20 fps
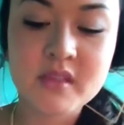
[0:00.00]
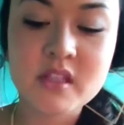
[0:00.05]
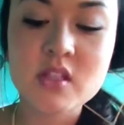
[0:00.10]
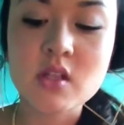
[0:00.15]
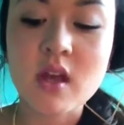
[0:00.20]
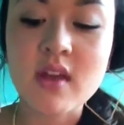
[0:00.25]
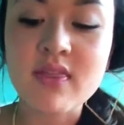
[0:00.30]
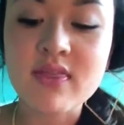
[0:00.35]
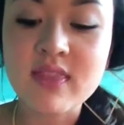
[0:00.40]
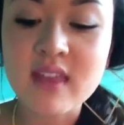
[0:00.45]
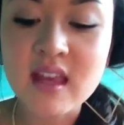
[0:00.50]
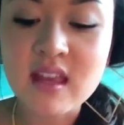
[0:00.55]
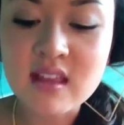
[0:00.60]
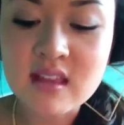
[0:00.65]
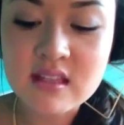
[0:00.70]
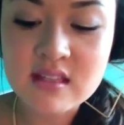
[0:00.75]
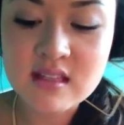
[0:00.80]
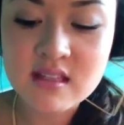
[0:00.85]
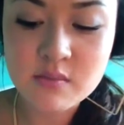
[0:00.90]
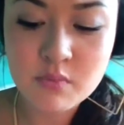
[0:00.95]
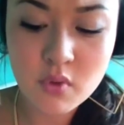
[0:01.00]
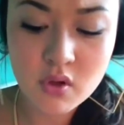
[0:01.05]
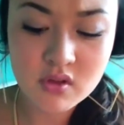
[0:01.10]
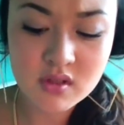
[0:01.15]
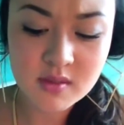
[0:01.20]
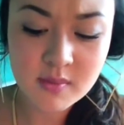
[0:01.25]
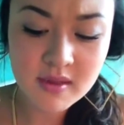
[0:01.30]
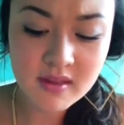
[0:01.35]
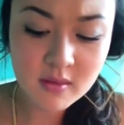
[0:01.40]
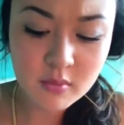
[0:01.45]
So I think this is
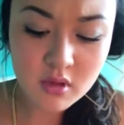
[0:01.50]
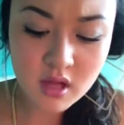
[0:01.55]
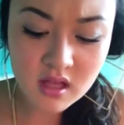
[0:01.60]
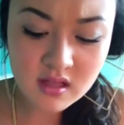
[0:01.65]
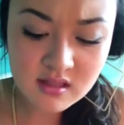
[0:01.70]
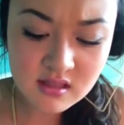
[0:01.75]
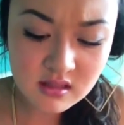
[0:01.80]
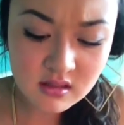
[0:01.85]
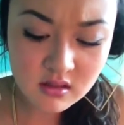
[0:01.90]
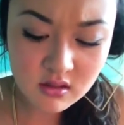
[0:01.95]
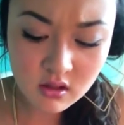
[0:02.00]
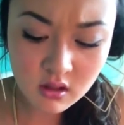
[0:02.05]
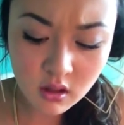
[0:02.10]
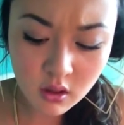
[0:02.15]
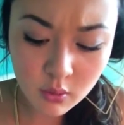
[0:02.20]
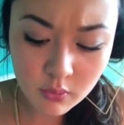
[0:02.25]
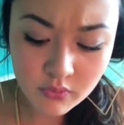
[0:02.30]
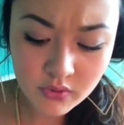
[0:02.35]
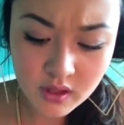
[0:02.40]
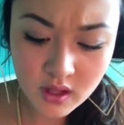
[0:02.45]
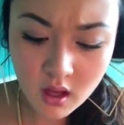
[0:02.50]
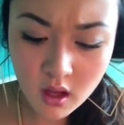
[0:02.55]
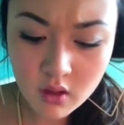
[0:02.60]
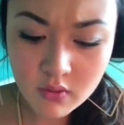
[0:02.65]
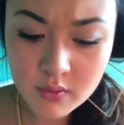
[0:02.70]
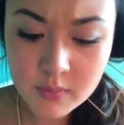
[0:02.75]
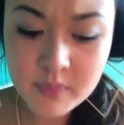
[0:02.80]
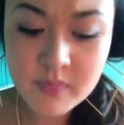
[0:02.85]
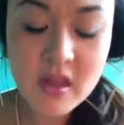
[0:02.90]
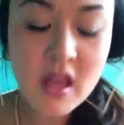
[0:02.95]
most of my lip glosses, or hopefully
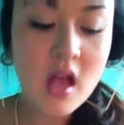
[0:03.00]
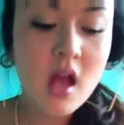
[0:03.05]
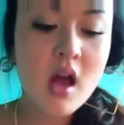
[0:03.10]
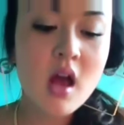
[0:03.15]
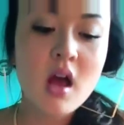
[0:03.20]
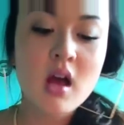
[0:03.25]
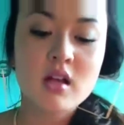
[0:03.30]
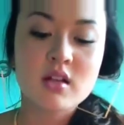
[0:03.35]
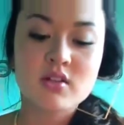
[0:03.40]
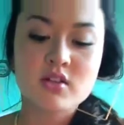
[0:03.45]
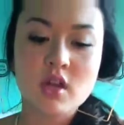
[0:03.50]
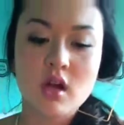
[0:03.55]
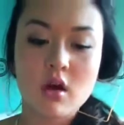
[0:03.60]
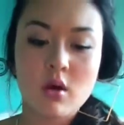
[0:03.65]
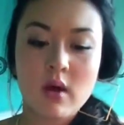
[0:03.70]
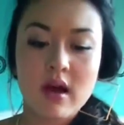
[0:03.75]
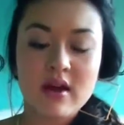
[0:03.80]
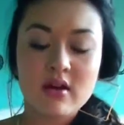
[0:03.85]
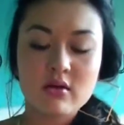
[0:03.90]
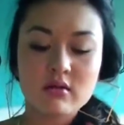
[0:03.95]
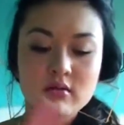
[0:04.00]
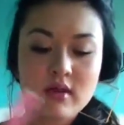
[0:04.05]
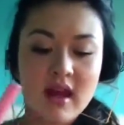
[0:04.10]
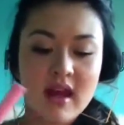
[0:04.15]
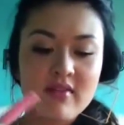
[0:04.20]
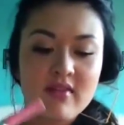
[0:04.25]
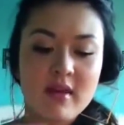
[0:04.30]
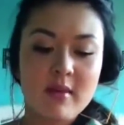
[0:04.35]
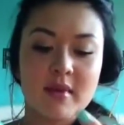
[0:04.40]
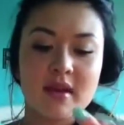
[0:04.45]
all of them. So I don't
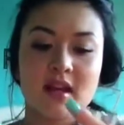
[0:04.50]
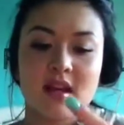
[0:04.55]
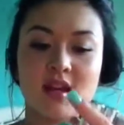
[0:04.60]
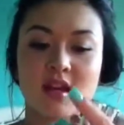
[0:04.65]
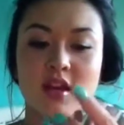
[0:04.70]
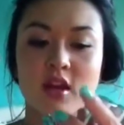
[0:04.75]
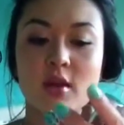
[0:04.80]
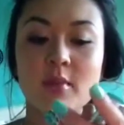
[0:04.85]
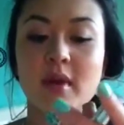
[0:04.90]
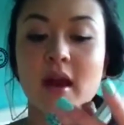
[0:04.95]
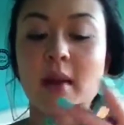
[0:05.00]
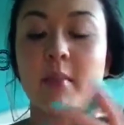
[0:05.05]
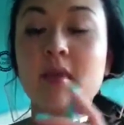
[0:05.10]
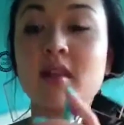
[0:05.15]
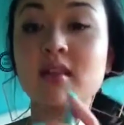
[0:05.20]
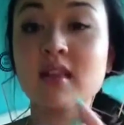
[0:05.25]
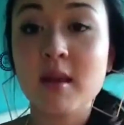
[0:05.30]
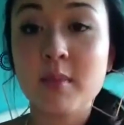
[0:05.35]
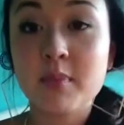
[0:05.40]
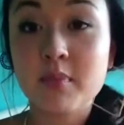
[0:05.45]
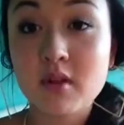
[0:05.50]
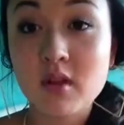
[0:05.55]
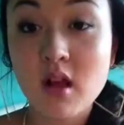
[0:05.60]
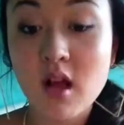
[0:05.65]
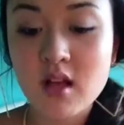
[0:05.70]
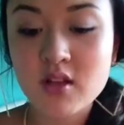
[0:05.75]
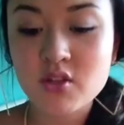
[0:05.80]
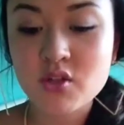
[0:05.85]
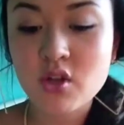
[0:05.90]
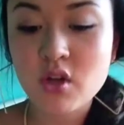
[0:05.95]
have that many in here, but I'm a lip
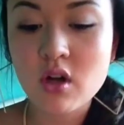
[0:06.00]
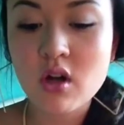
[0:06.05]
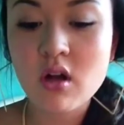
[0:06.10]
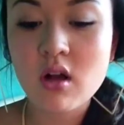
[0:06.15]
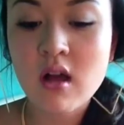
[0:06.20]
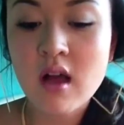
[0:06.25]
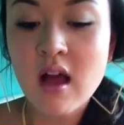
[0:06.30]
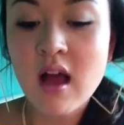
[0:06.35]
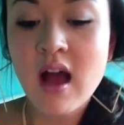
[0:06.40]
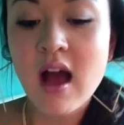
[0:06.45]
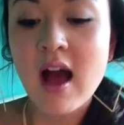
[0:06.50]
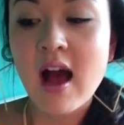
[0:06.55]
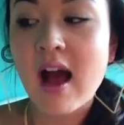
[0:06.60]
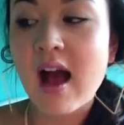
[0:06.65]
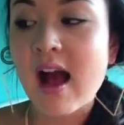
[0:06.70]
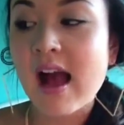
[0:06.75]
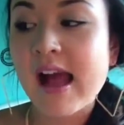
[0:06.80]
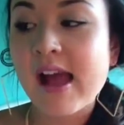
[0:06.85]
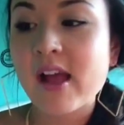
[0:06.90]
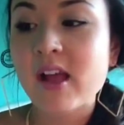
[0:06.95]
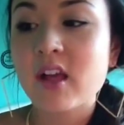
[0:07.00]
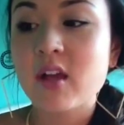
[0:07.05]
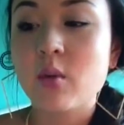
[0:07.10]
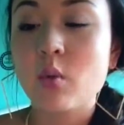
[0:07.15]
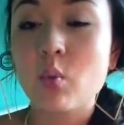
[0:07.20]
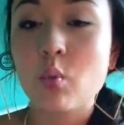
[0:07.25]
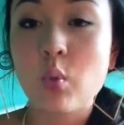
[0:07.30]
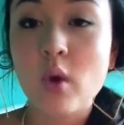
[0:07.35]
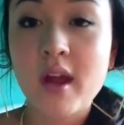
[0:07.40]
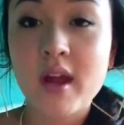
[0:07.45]
gloss girl. I
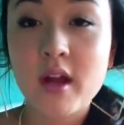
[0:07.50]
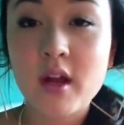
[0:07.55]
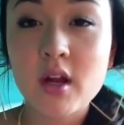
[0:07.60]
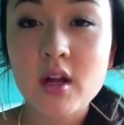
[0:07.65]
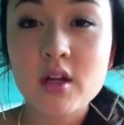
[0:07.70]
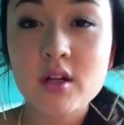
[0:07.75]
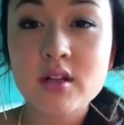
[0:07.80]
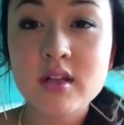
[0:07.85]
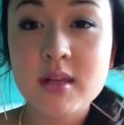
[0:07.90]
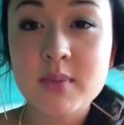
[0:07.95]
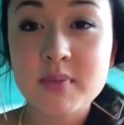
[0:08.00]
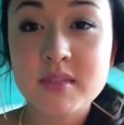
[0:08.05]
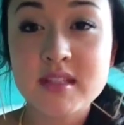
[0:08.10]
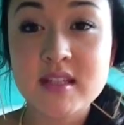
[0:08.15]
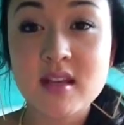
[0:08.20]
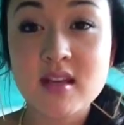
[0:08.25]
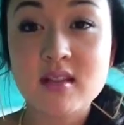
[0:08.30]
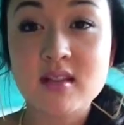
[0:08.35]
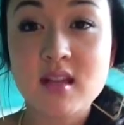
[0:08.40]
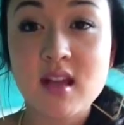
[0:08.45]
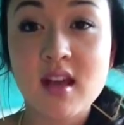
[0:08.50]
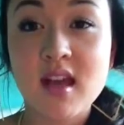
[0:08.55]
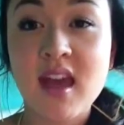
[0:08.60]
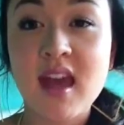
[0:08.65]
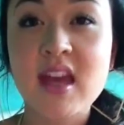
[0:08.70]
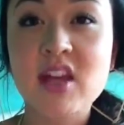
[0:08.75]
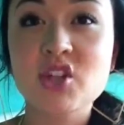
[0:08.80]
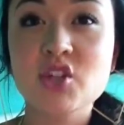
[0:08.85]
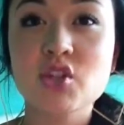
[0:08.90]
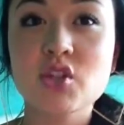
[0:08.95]
wear lipsticks
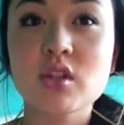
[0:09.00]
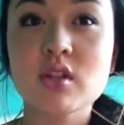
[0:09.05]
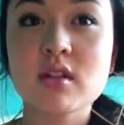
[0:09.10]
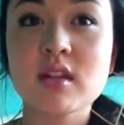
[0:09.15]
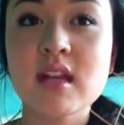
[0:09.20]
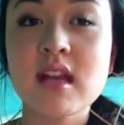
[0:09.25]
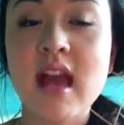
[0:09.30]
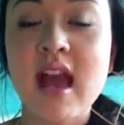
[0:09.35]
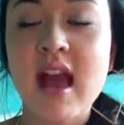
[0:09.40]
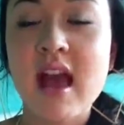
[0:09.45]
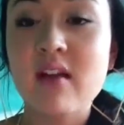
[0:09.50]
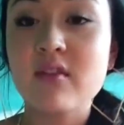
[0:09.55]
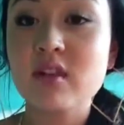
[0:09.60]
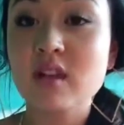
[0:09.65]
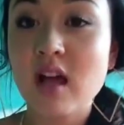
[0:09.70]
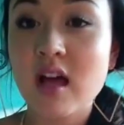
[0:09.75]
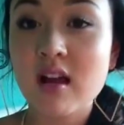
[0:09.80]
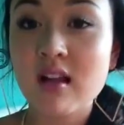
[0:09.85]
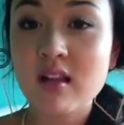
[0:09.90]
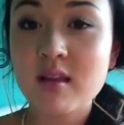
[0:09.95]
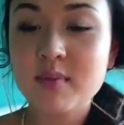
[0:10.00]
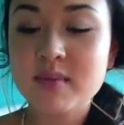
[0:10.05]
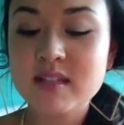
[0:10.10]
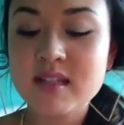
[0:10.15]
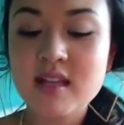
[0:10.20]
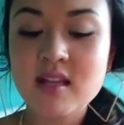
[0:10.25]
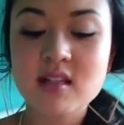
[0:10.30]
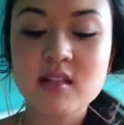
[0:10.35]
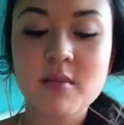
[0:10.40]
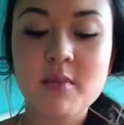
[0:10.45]
occasionally. I have a lot of
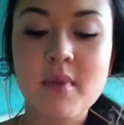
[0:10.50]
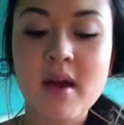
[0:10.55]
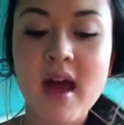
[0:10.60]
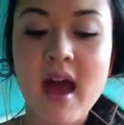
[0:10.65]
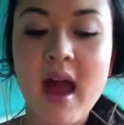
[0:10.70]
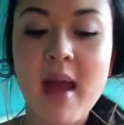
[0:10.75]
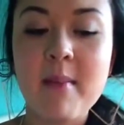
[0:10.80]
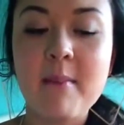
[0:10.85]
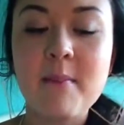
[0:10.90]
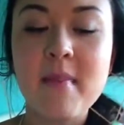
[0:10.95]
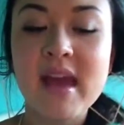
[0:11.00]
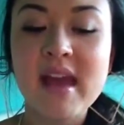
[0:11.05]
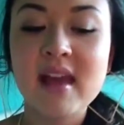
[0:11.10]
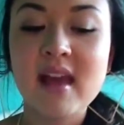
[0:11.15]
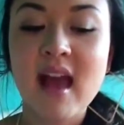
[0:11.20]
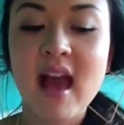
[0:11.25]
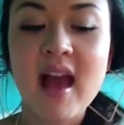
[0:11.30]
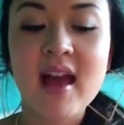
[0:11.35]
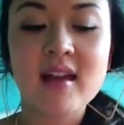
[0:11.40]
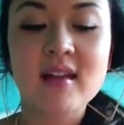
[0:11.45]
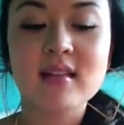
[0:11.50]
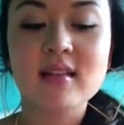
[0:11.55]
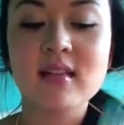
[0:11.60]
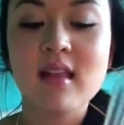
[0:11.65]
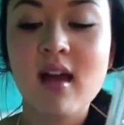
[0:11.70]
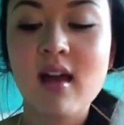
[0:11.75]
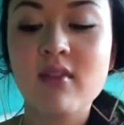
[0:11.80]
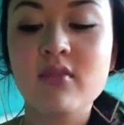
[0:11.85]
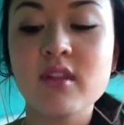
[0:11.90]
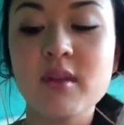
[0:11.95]
lipsticks, but I may I
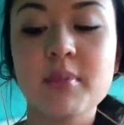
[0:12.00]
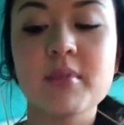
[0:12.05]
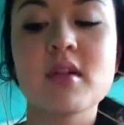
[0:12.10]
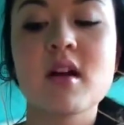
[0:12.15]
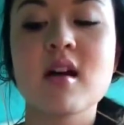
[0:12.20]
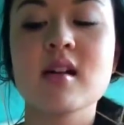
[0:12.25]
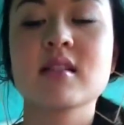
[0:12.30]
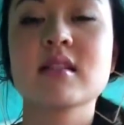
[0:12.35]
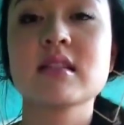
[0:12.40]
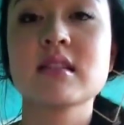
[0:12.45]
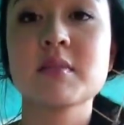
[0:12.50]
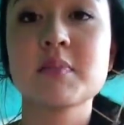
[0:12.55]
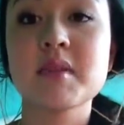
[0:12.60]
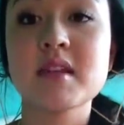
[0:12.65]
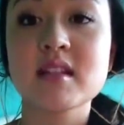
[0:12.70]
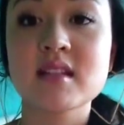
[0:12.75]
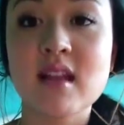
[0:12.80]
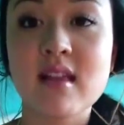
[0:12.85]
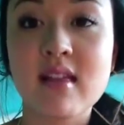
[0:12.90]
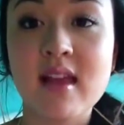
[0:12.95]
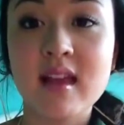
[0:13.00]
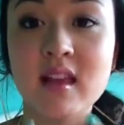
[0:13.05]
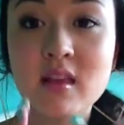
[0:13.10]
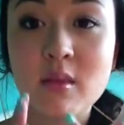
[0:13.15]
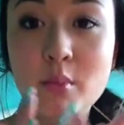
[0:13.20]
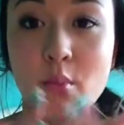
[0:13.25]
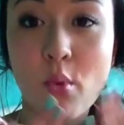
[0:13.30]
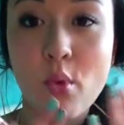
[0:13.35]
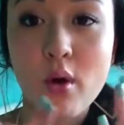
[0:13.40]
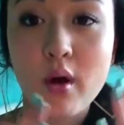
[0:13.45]
love lip glosses because I like
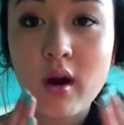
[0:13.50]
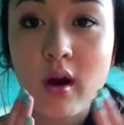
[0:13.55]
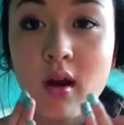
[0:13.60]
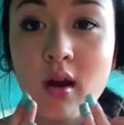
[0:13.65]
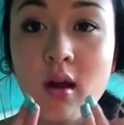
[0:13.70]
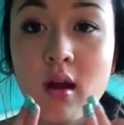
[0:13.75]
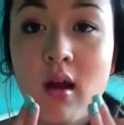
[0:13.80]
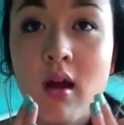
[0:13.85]
the more